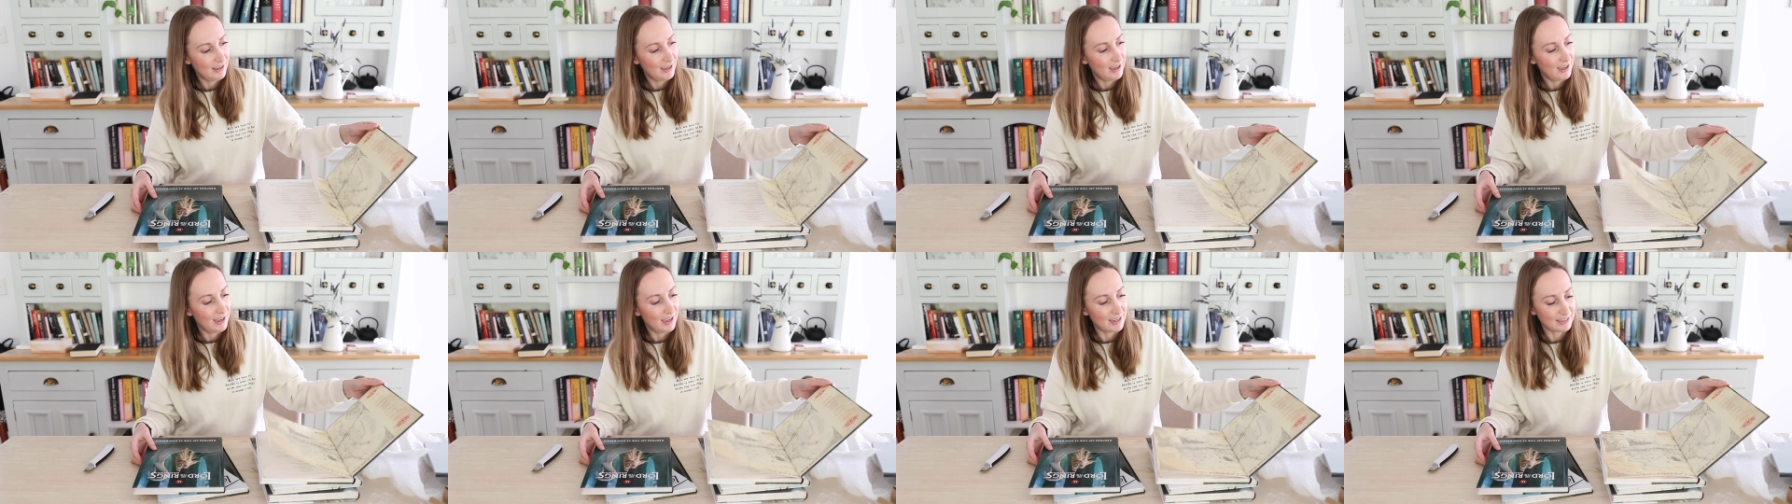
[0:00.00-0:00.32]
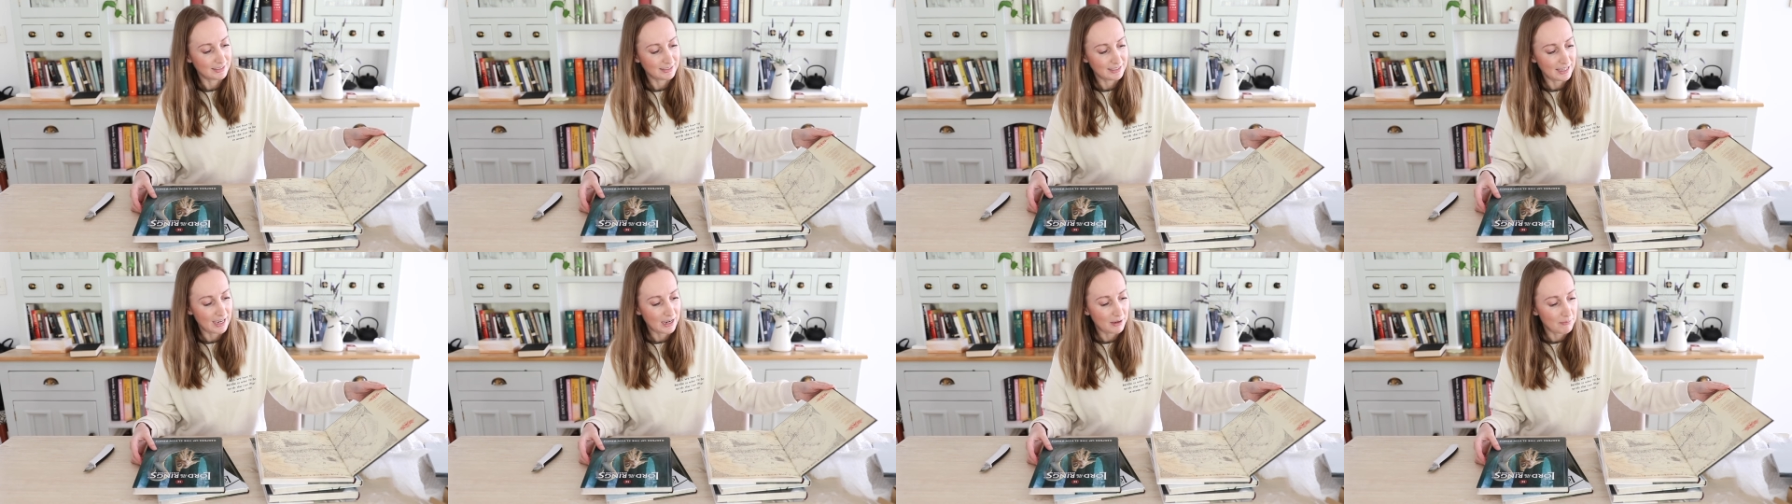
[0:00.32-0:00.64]

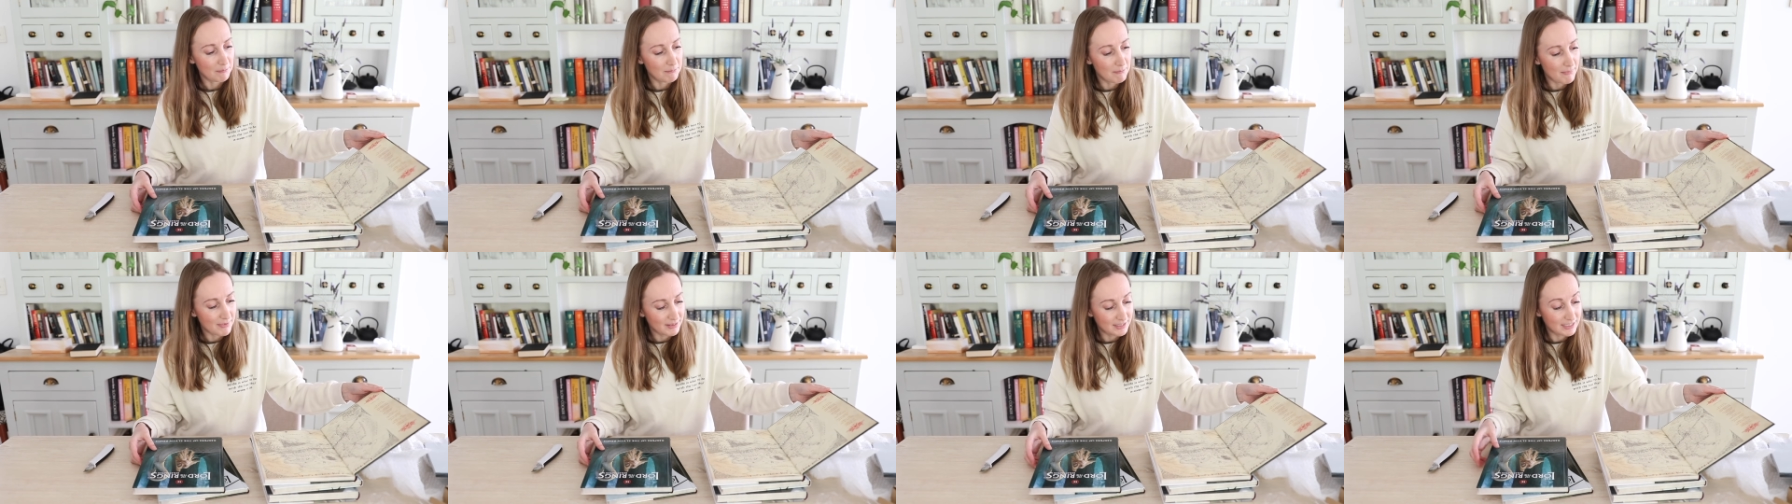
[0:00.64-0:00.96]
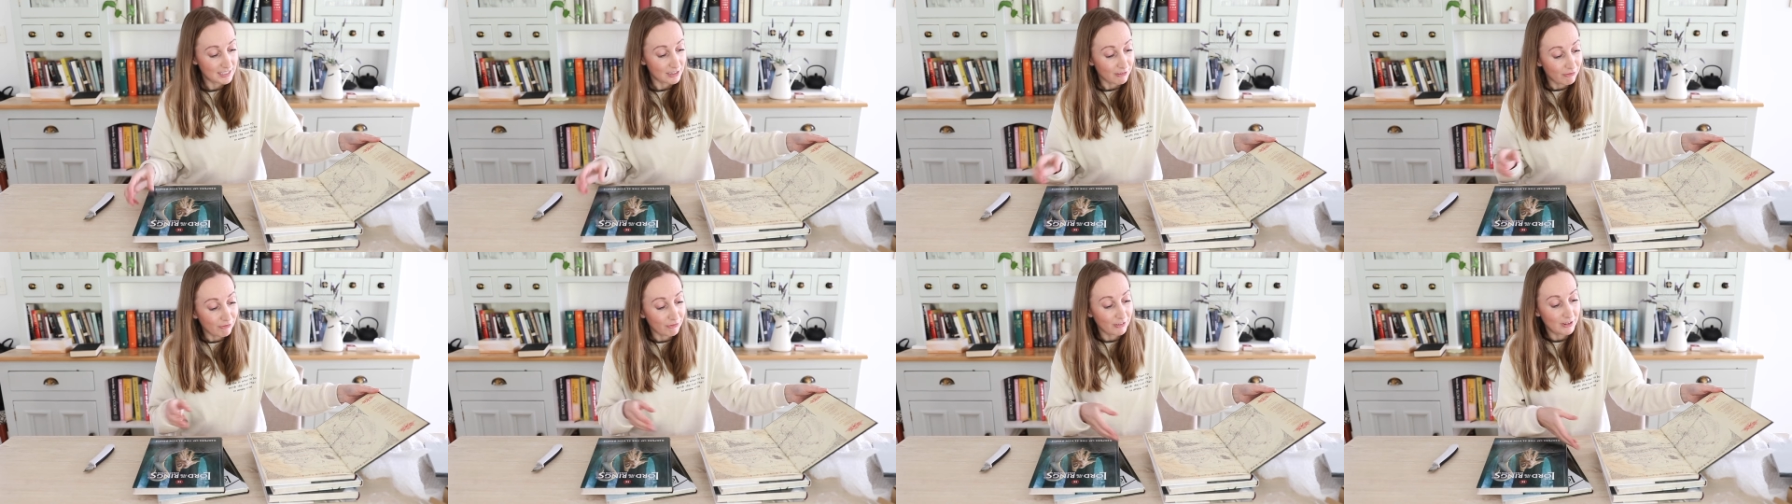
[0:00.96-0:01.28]
has like
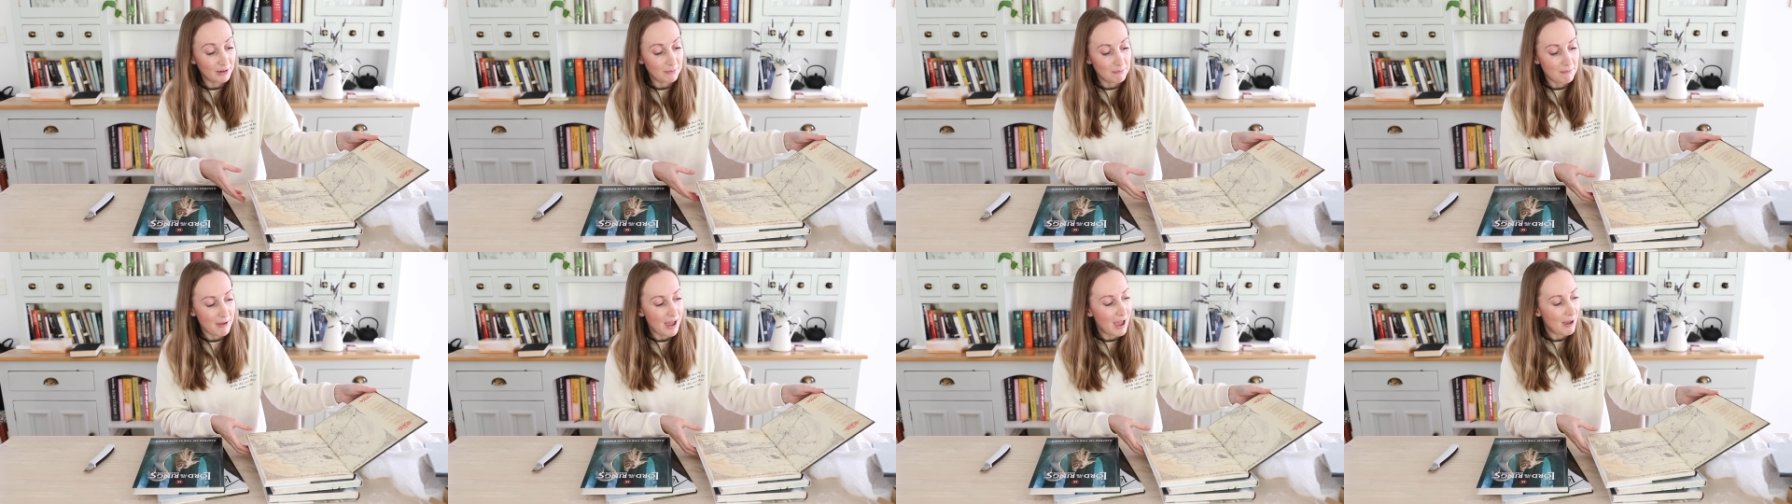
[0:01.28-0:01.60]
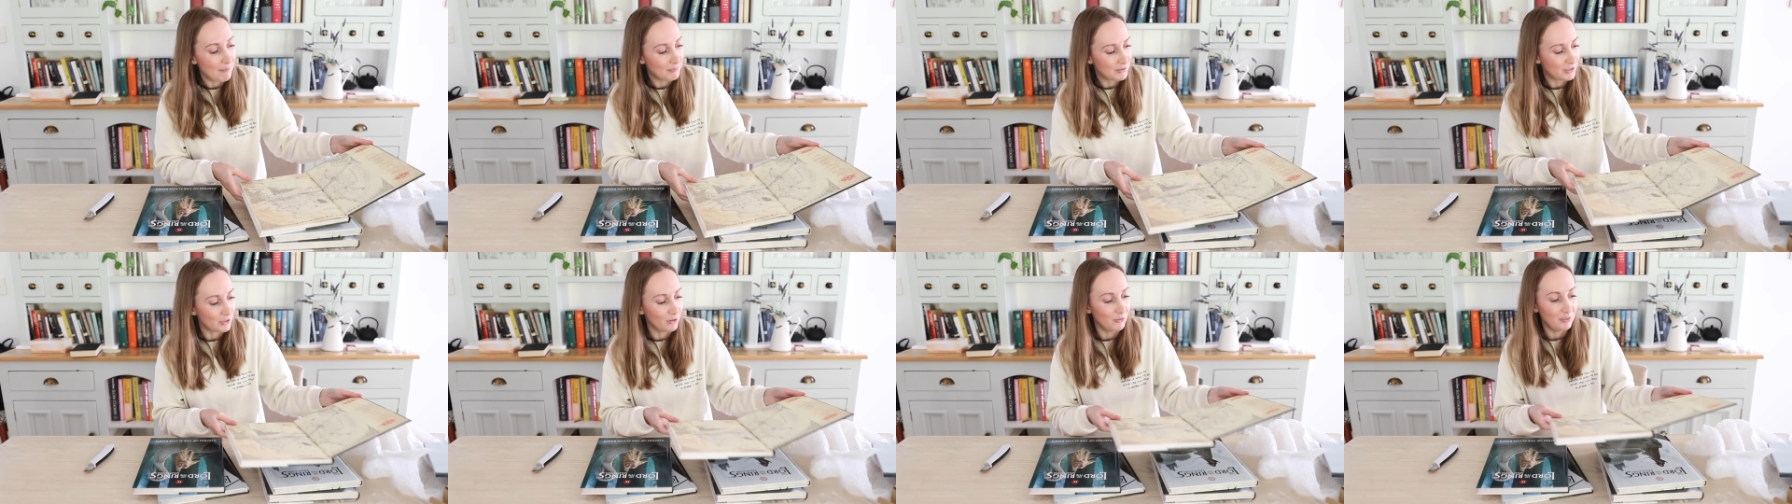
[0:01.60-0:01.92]
different
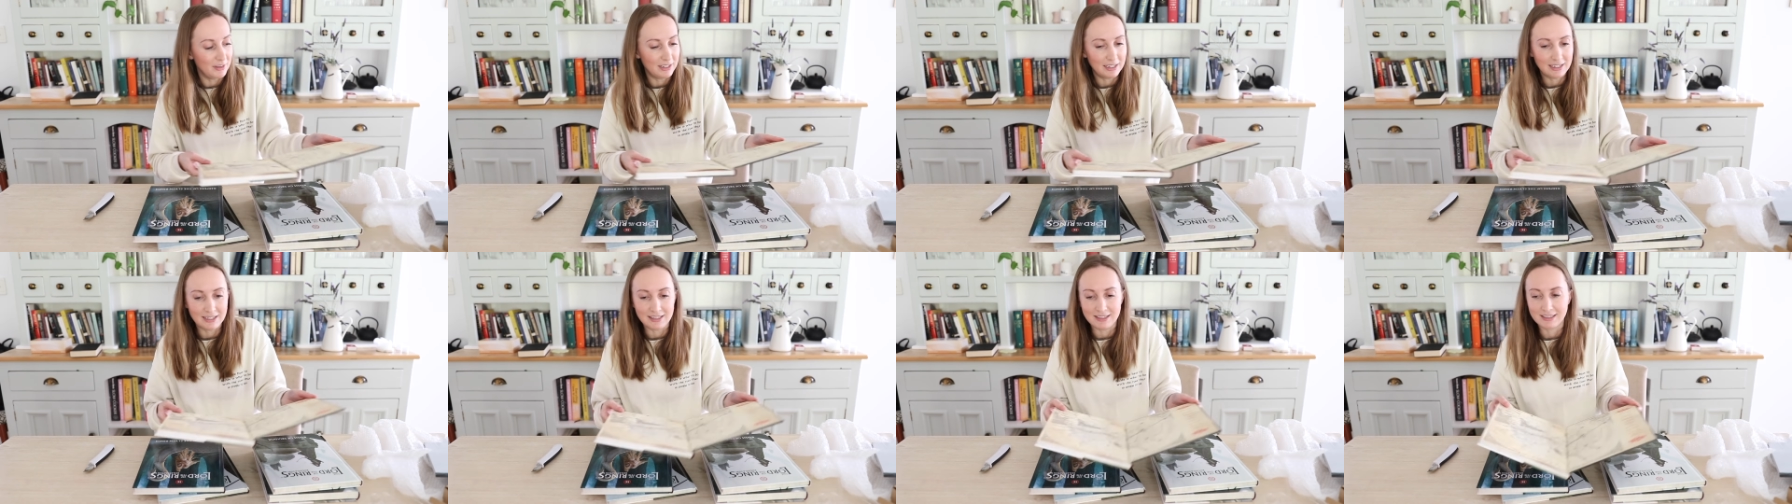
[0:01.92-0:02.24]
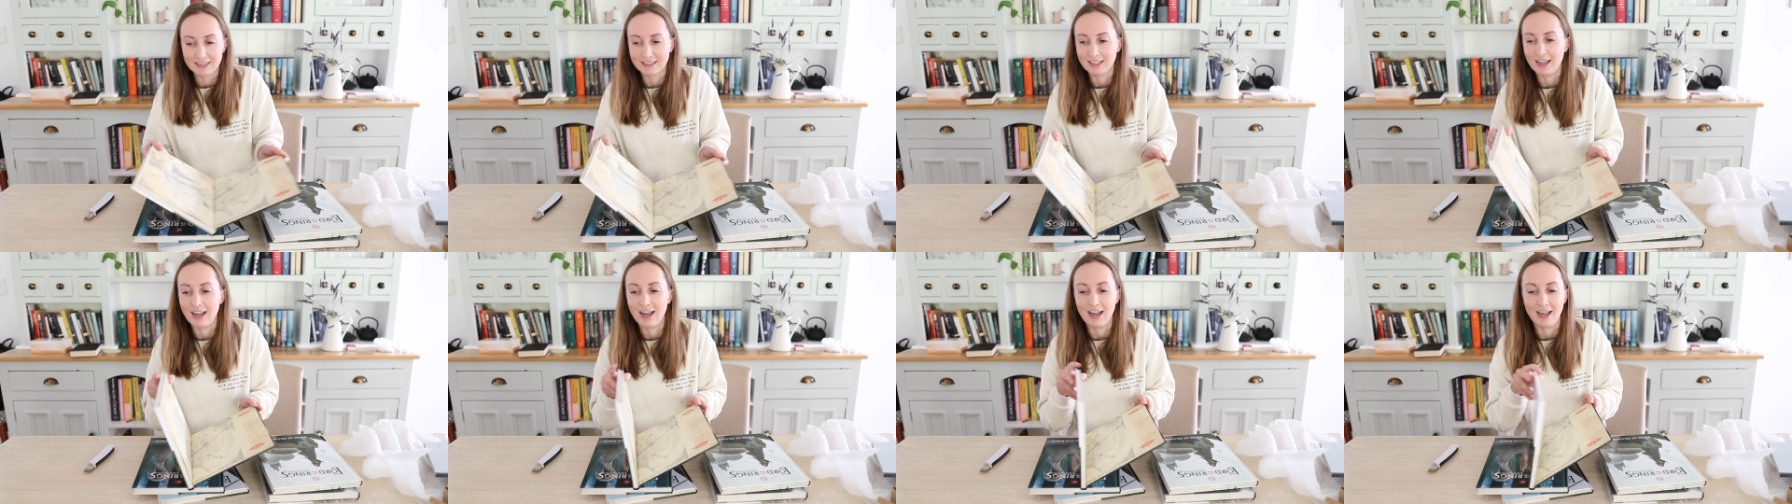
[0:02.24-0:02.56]
maps on the
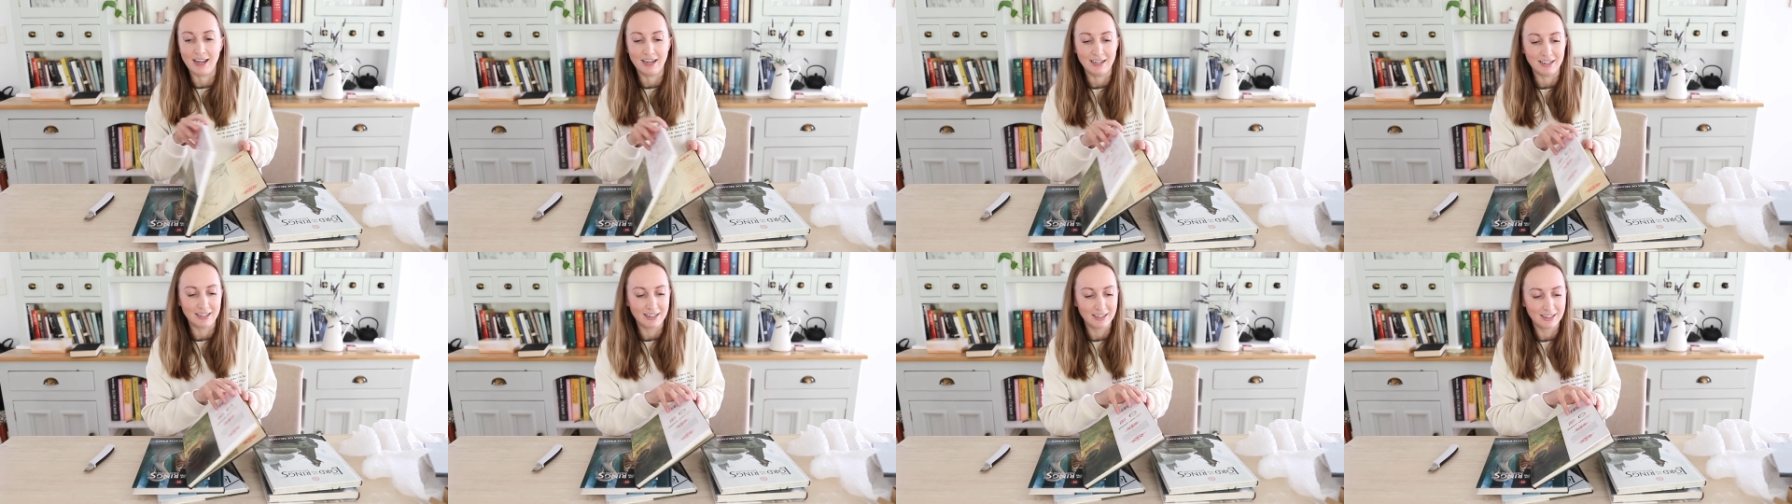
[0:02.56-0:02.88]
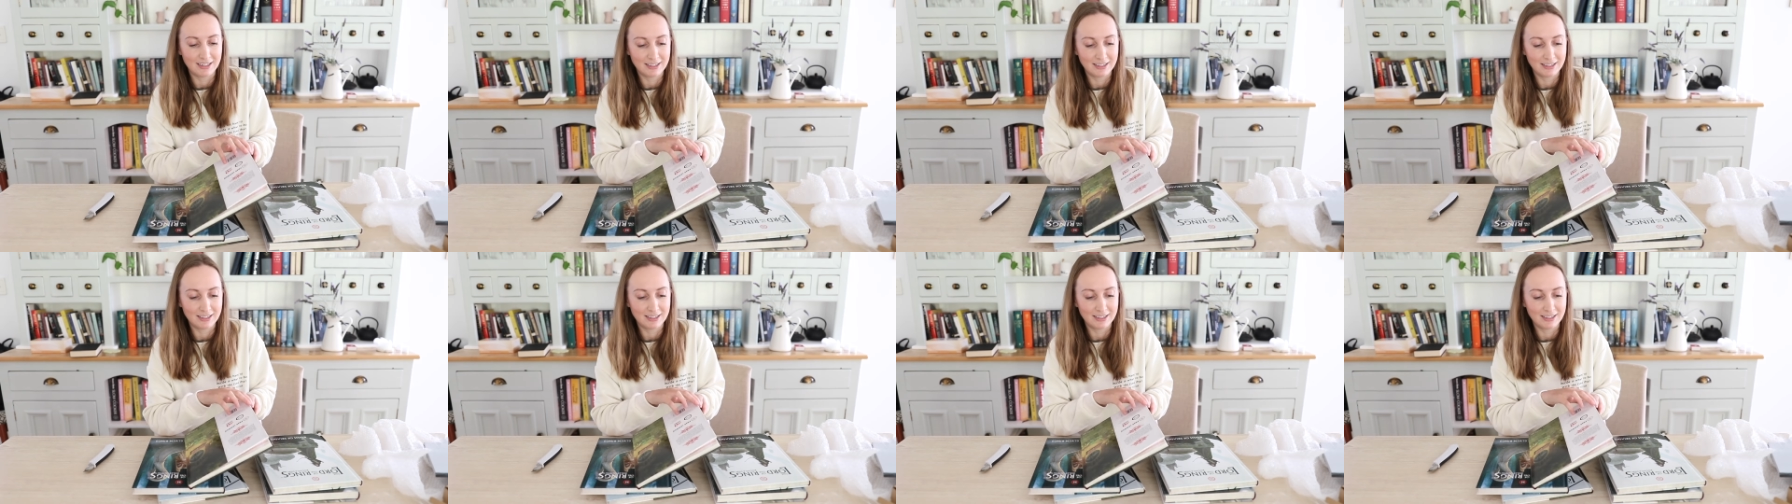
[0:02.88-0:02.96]
inside.